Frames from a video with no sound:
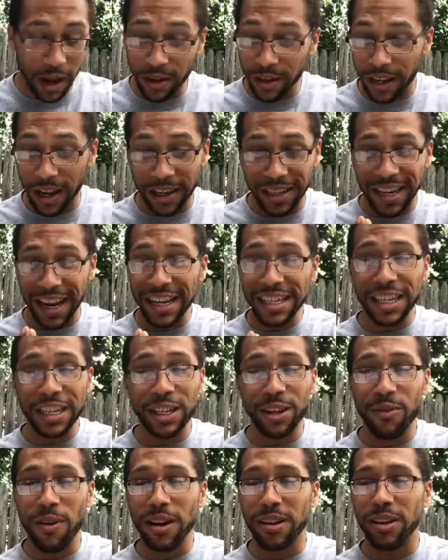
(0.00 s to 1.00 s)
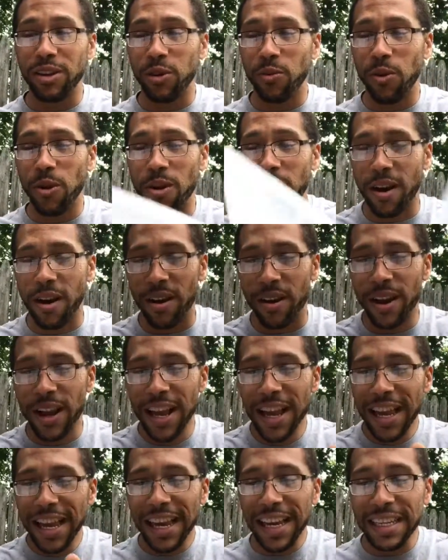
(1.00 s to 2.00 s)
attention directed toward her.
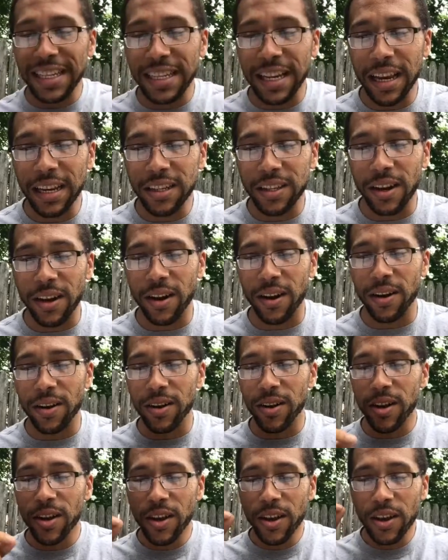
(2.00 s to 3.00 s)
He says to her,